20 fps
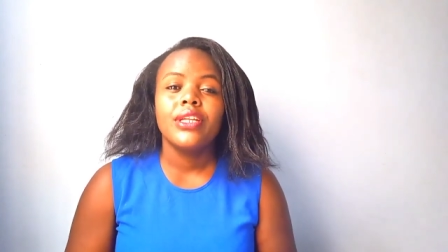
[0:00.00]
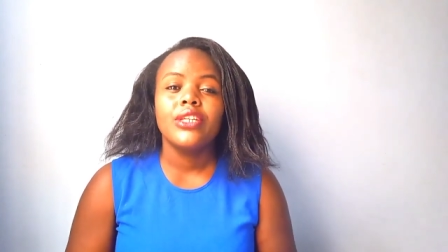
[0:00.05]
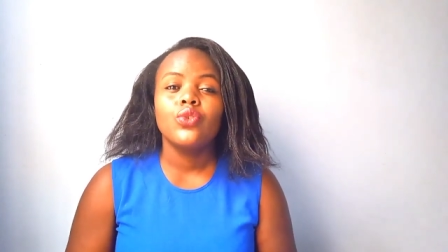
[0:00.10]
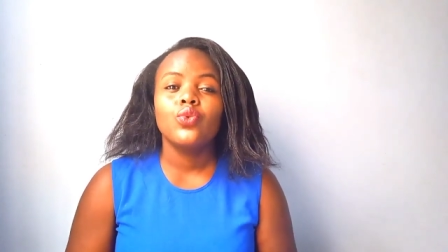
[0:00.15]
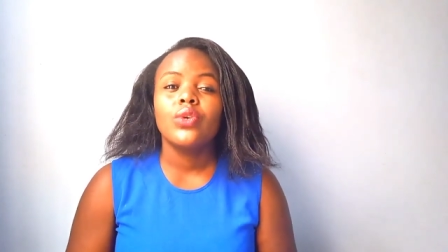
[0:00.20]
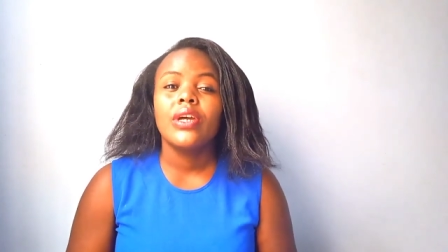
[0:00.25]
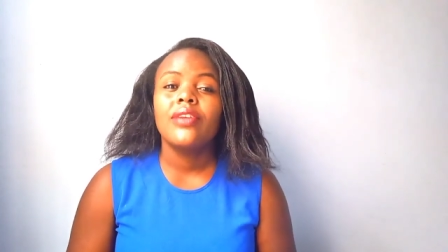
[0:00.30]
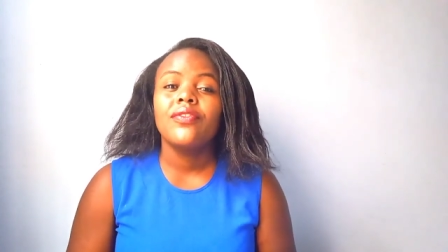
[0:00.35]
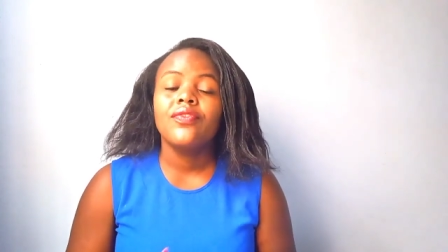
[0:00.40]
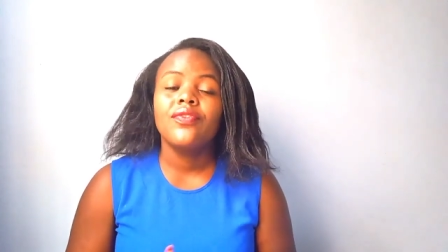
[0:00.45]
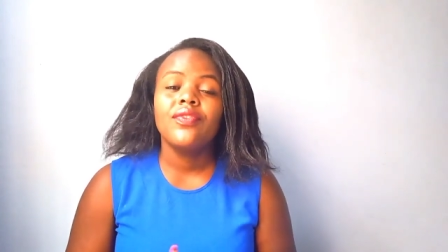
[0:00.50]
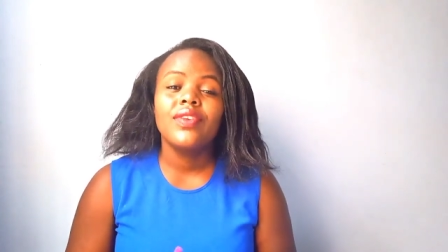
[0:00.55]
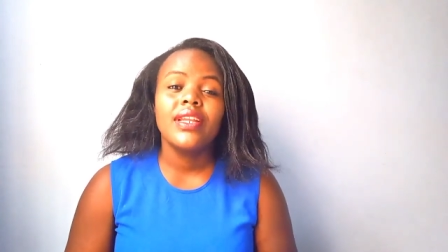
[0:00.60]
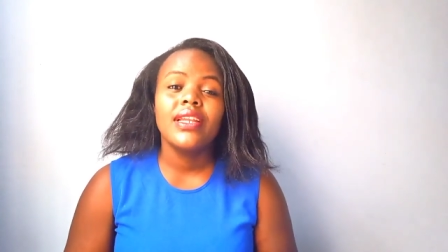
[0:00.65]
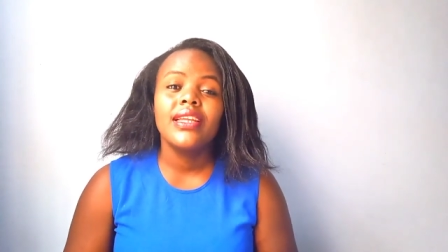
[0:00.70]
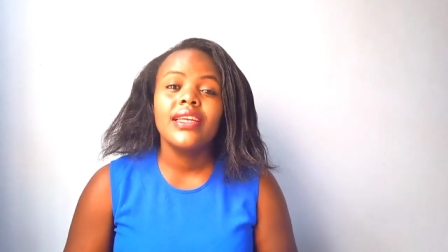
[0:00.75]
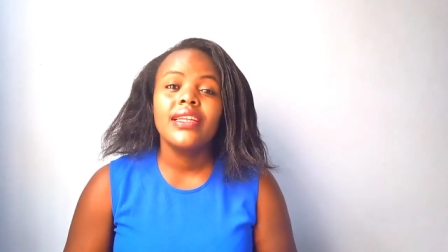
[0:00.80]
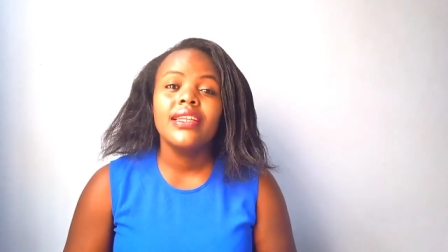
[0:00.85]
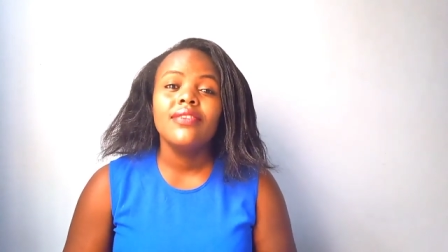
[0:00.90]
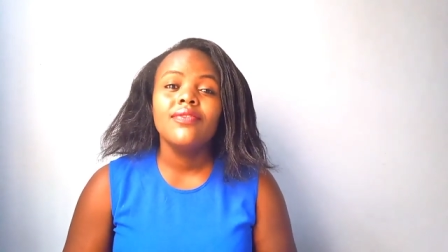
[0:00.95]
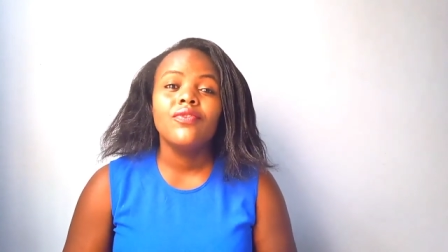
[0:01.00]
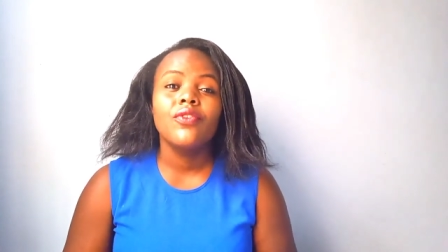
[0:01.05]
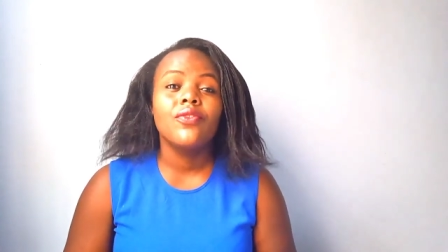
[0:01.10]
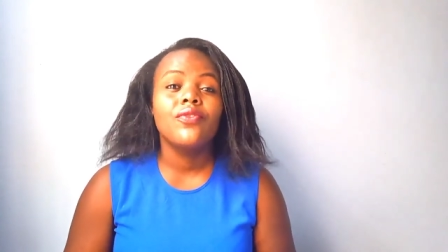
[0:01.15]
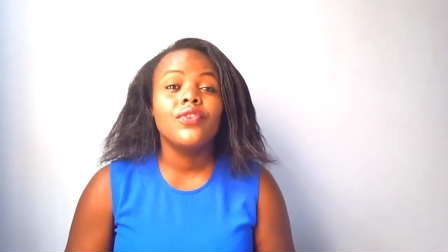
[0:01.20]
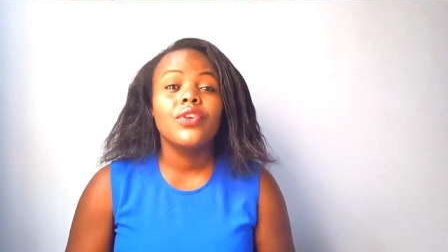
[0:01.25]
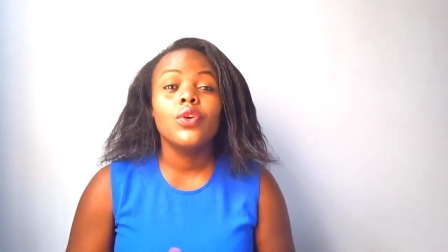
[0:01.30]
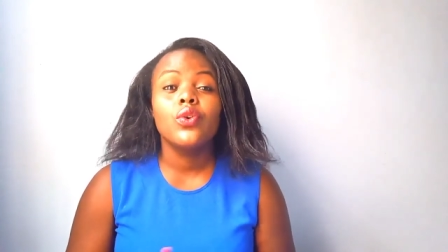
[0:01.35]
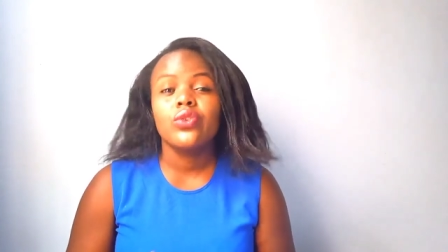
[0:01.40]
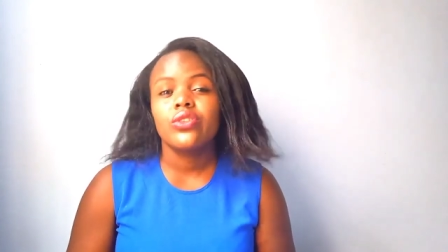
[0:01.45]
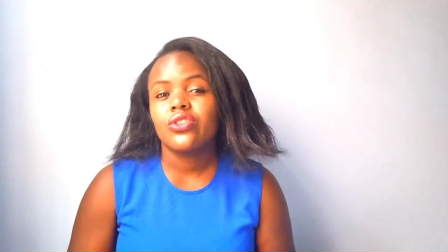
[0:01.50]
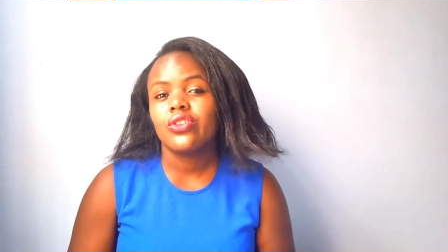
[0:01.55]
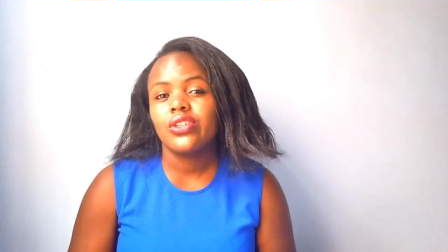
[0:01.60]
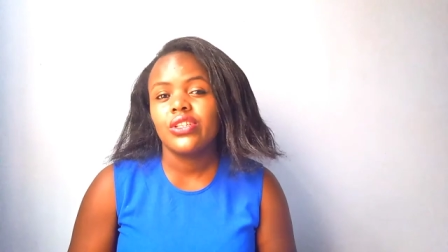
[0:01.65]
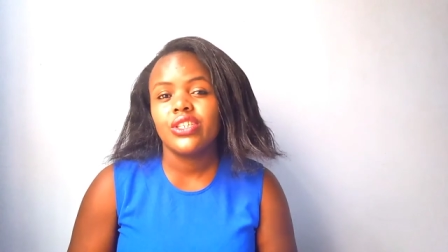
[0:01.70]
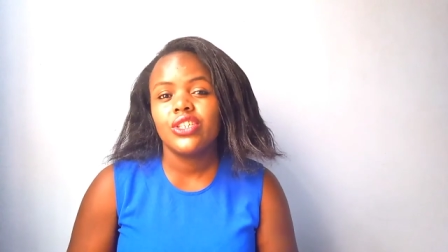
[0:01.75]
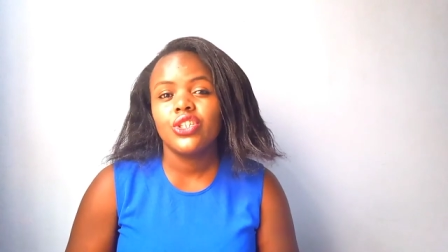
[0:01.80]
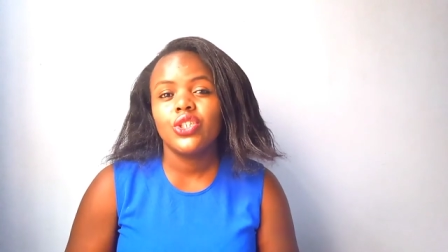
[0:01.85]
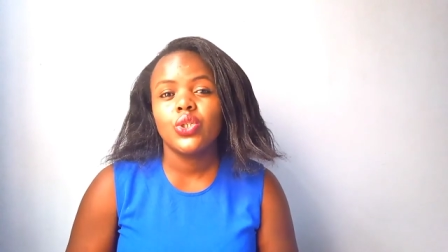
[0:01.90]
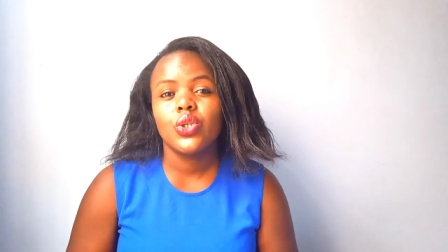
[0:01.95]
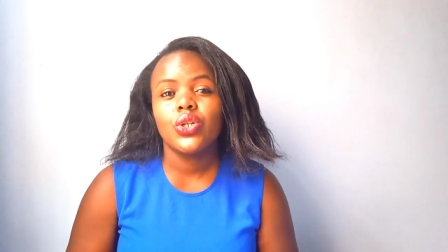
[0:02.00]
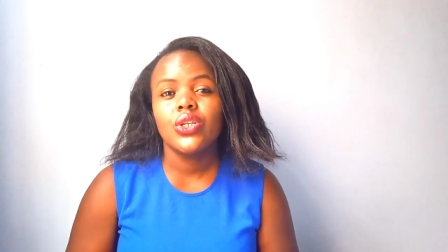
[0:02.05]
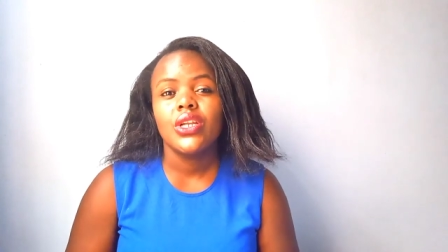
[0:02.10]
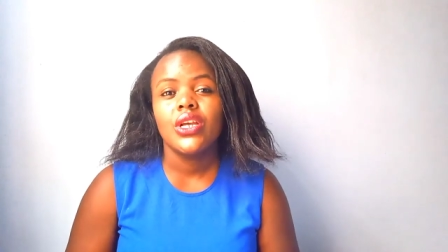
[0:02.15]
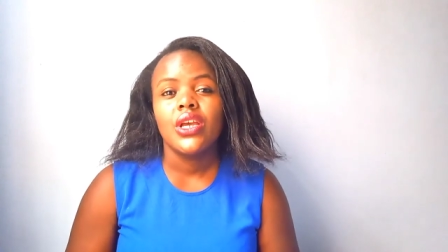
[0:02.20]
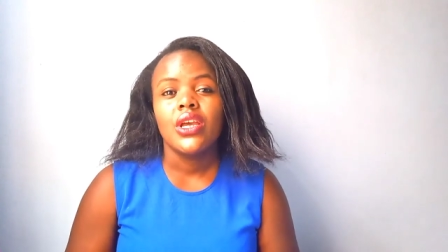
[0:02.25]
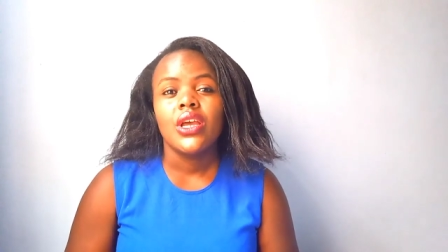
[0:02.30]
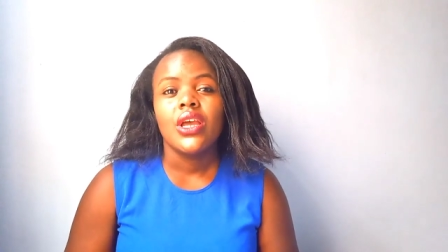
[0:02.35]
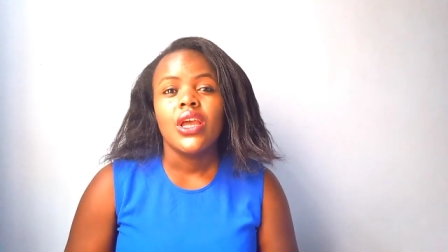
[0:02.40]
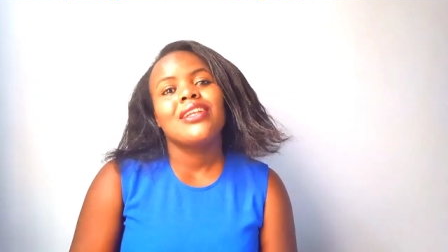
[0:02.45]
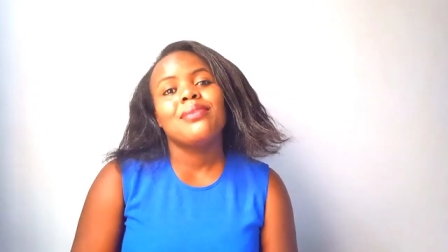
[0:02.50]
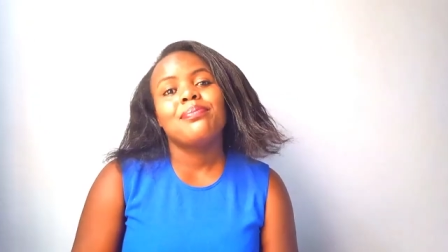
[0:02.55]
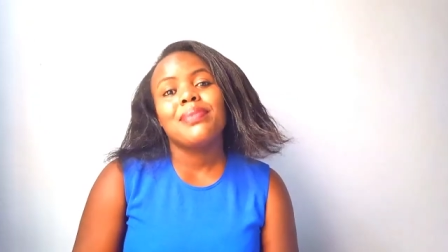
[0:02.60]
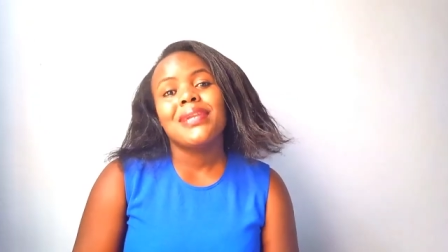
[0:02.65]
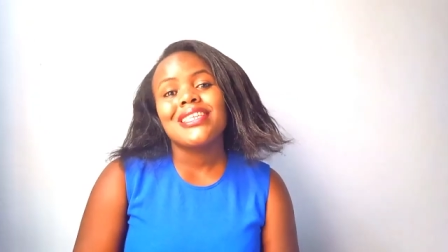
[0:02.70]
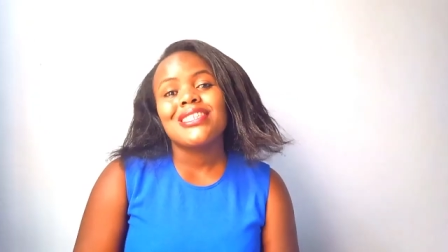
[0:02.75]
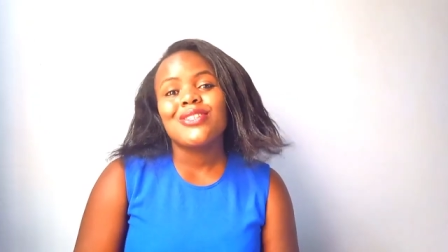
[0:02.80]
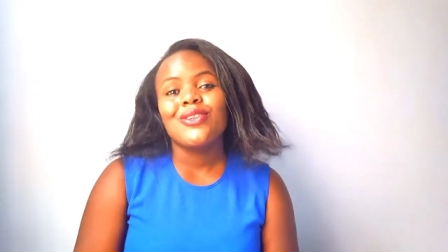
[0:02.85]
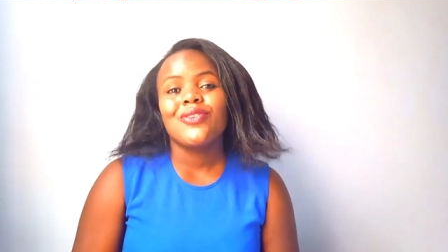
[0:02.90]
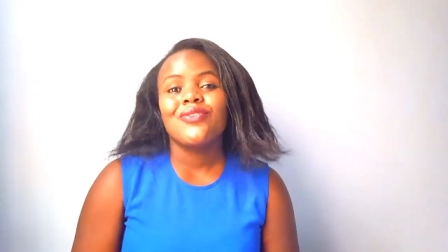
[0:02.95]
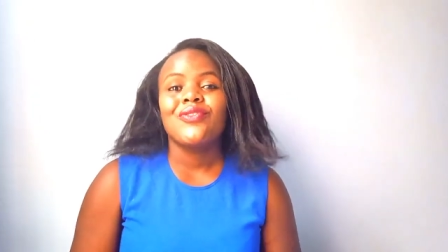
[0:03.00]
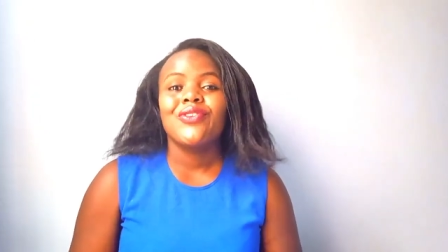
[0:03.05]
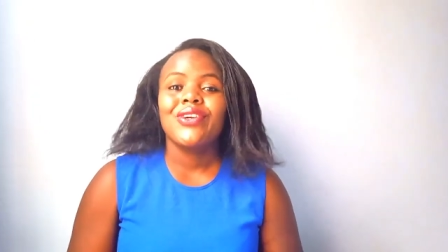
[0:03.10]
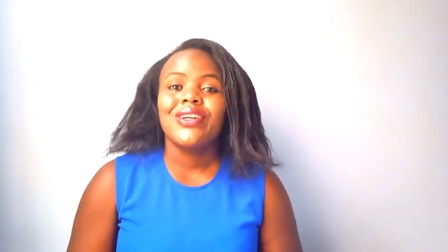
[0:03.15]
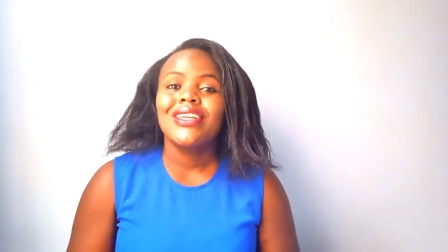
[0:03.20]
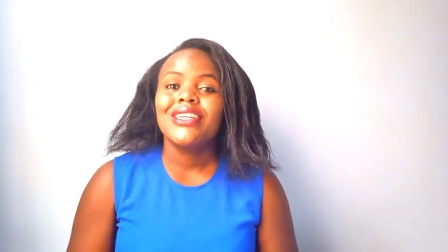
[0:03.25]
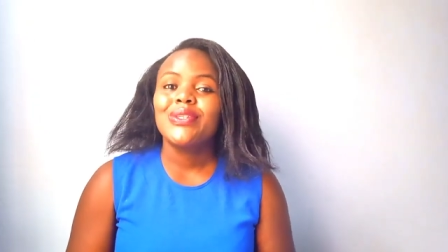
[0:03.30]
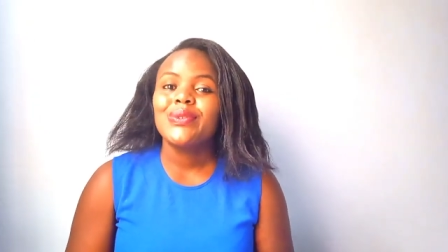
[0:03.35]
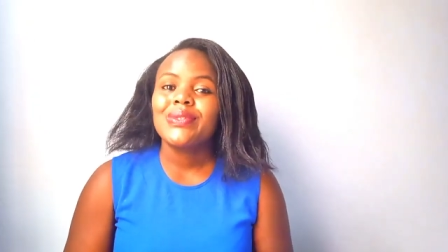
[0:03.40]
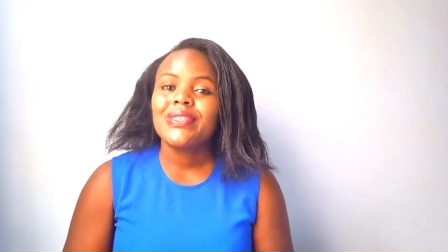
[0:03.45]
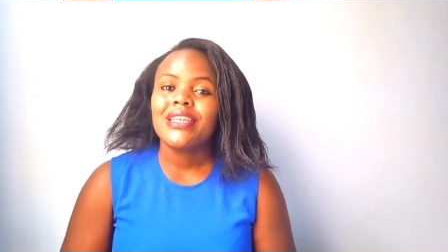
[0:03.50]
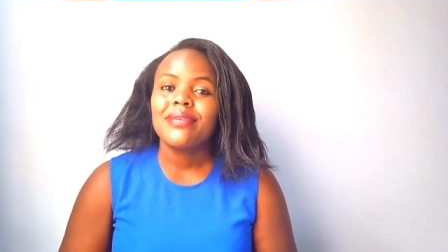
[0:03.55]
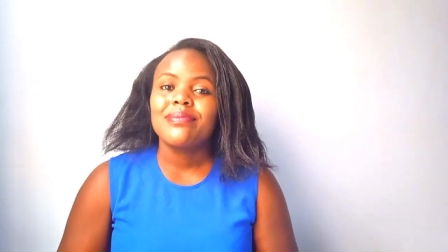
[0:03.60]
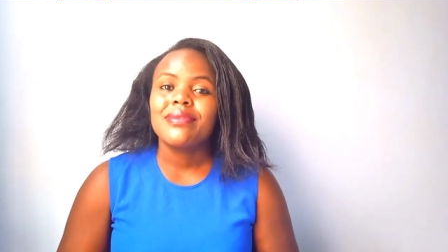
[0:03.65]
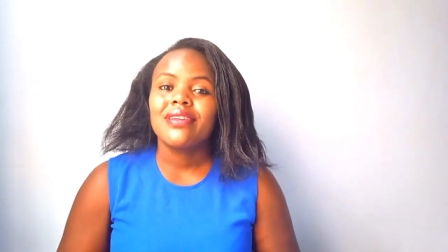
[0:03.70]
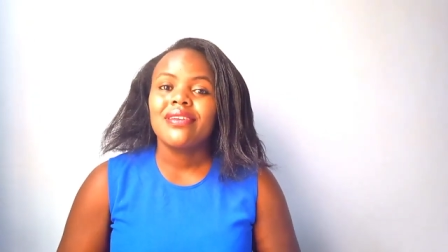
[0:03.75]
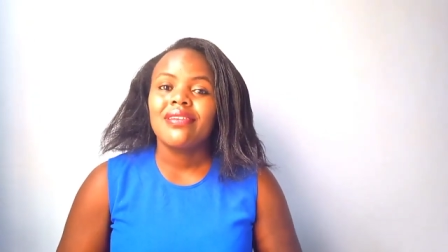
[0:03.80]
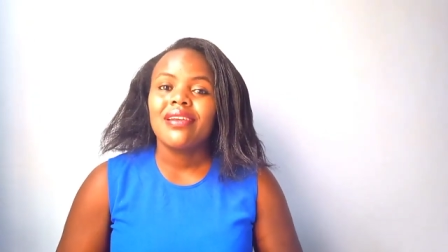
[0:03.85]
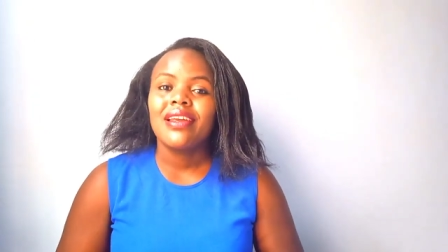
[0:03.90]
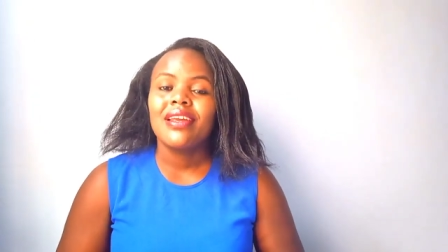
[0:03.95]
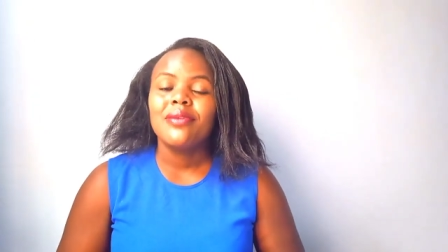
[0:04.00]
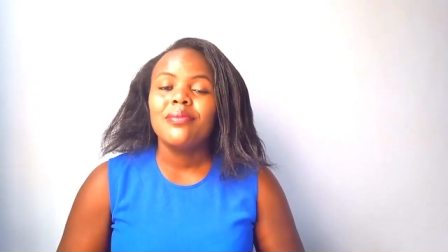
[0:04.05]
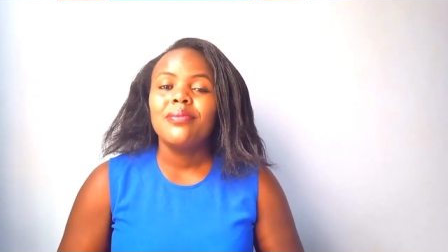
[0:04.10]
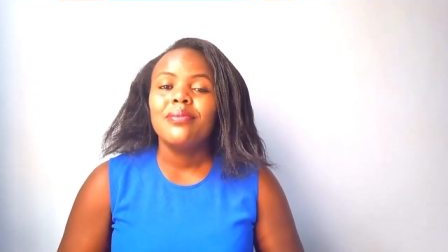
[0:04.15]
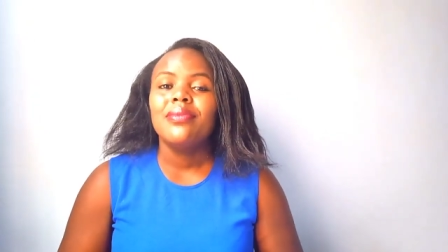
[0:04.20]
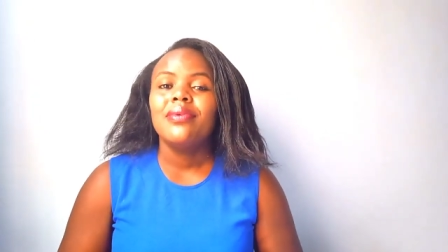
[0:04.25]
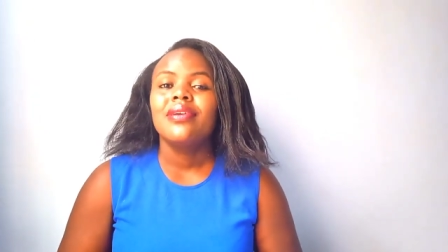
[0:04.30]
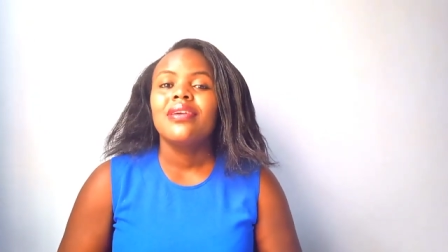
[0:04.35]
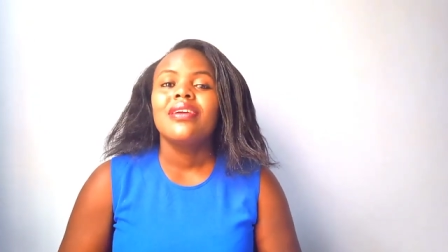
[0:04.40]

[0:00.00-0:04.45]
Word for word: that you can fill in for free consultation please don't forget to subscribe